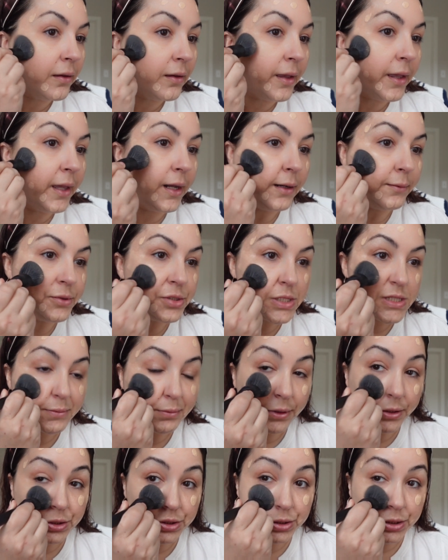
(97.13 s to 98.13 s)
And I'm just
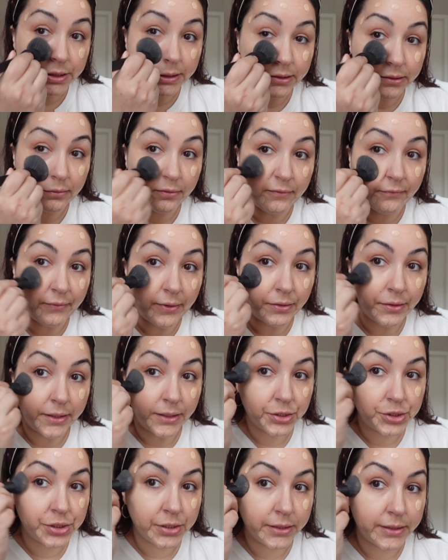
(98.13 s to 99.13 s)
pushing the
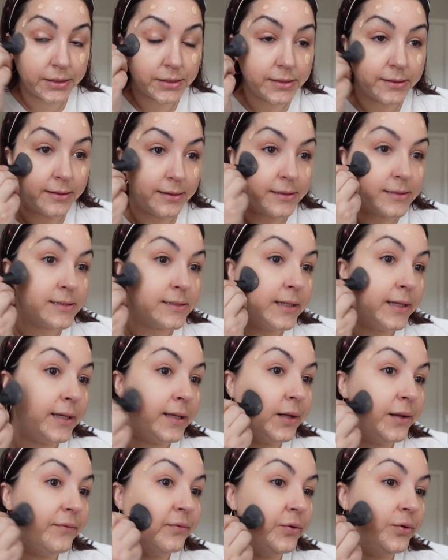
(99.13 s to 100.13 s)
foundation into the
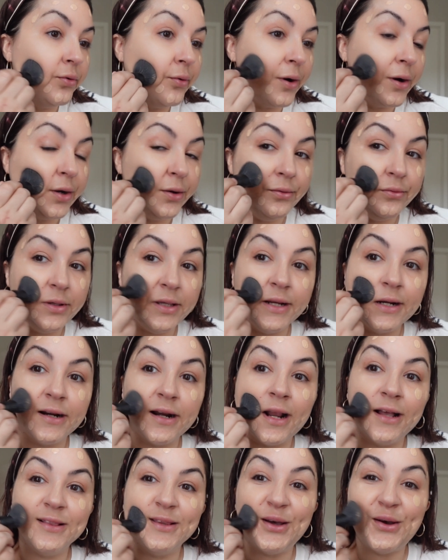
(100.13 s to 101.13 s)
skin. If you are new here,
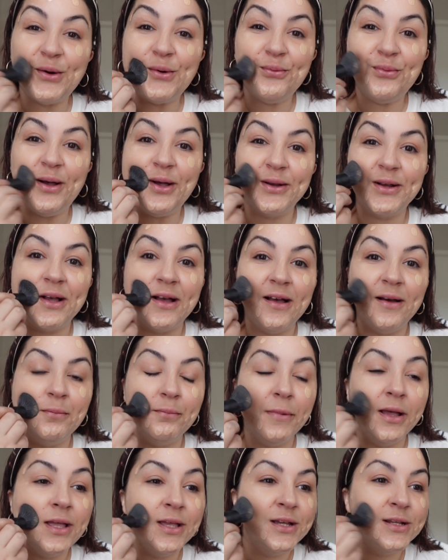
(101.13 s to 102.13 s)
hello,
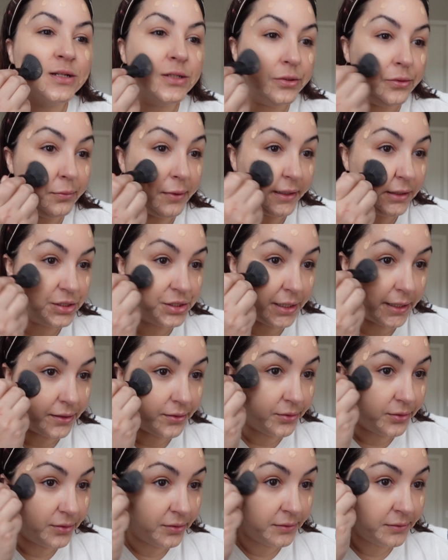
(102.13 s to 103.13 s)
welcome to my
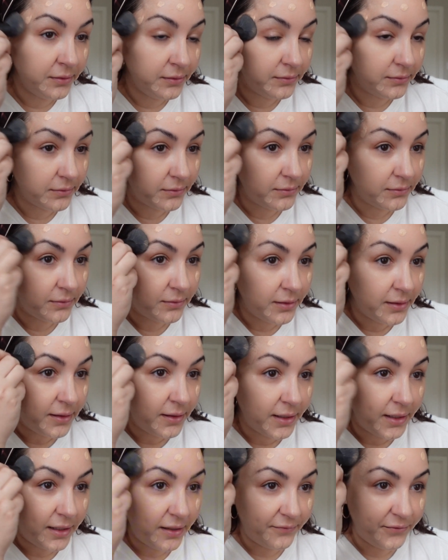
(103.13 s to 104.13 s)
channel.
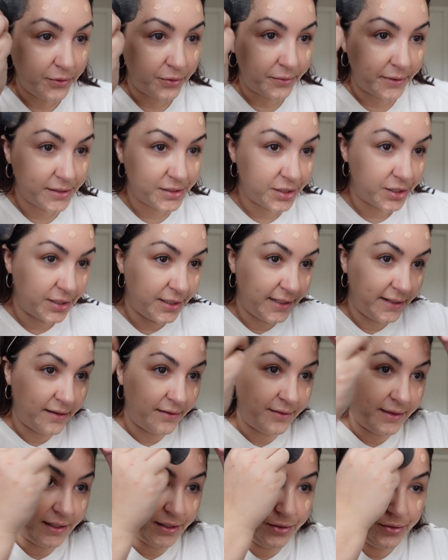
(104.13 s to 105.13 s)
If you're
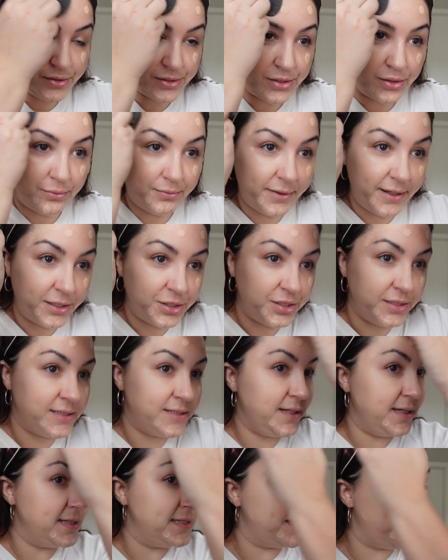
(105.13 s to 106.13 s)
returning, thank you so much. It
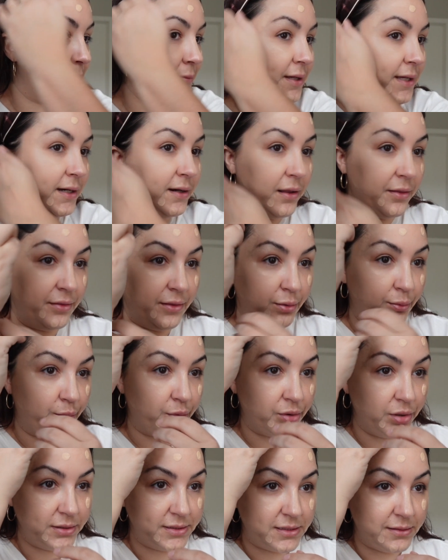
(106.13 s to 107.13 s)
does mean the
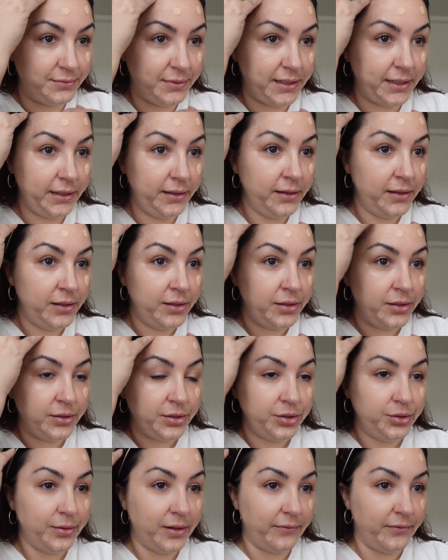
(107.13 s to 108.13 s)
world to me.
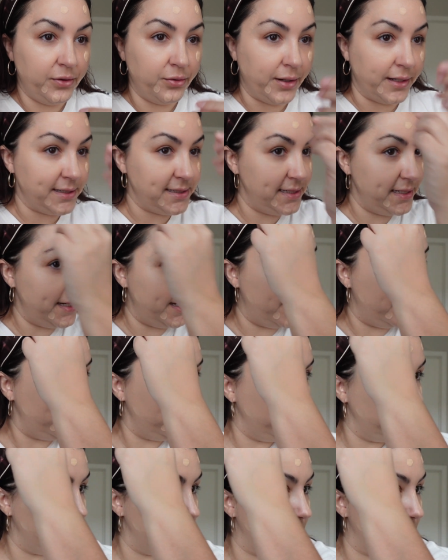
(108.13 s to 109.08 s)
You have no idea.